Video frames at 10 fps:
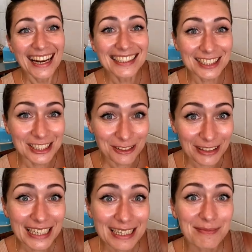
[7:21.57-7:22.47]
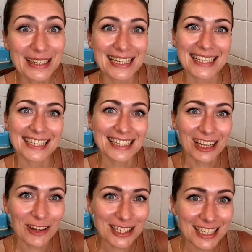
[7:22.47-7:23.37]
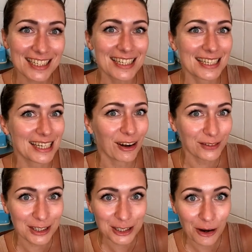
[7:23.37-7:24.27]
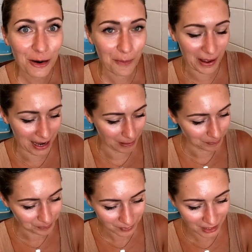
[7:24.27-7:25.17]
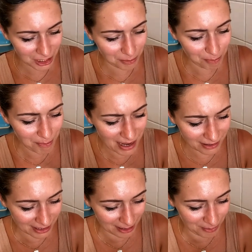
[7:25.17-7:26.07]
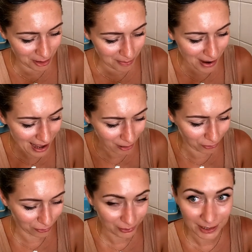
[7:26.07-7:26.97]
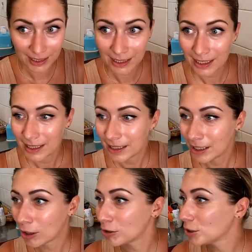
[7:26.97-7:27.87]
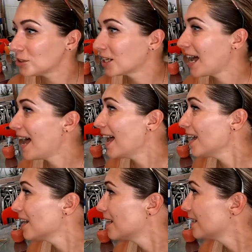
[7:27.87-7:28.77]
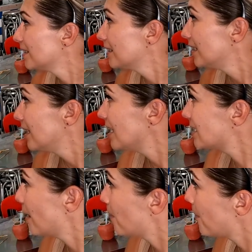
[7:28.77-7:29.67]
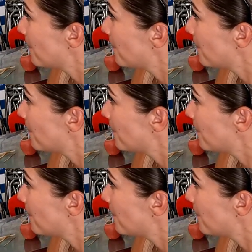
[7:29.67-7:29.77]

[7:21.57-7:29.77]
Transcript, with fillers: It's green creamy, it's the consistency of the sorbet, which melts in your mouth. Kotutka is it